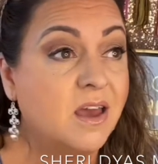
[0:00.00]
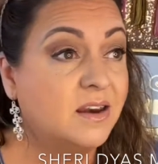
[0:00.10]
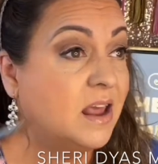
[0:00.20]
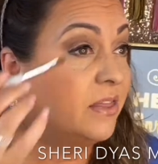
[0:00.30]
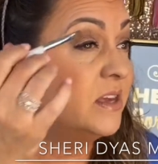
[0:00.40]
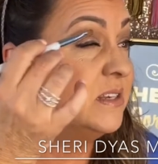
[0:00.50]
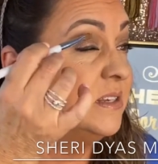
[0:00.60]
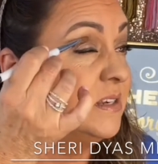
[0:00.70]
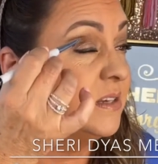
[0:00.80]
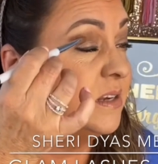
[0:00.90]
Now this
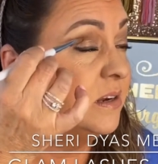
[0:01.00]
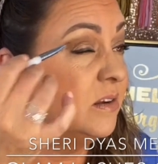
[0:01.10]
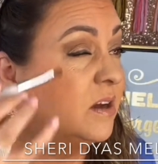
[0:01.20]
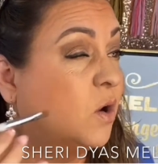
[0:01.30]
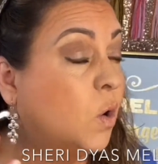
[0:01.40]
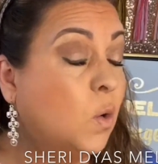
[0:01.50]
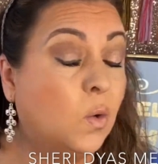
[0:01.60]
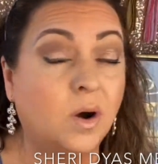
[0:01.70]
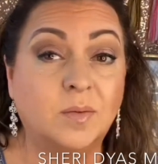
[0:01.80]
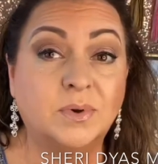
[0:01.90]
doesn't look
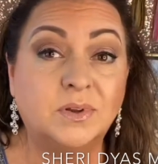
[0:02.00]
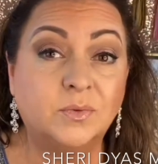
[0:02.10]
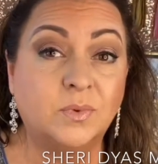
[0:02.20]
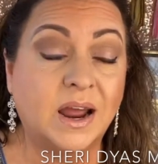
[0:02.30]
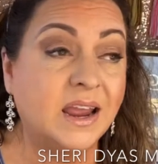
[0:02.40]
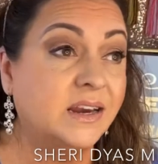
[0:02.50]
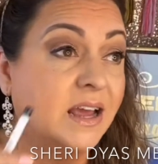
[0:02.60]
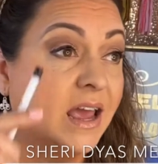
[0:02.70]
horrible, right?